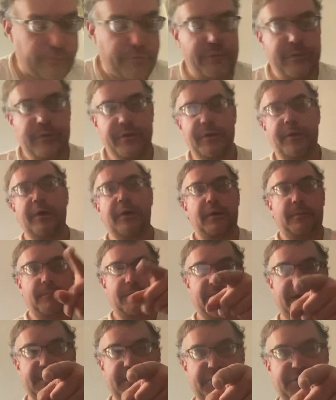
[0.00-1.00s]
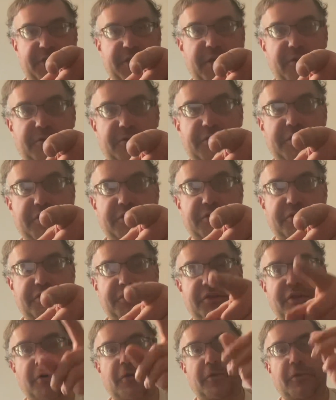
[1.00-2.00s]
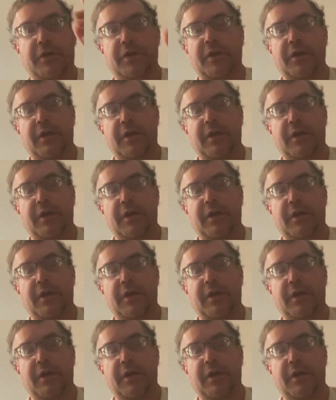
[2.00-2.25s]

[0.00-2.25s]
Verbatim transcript: But that's the gear change show.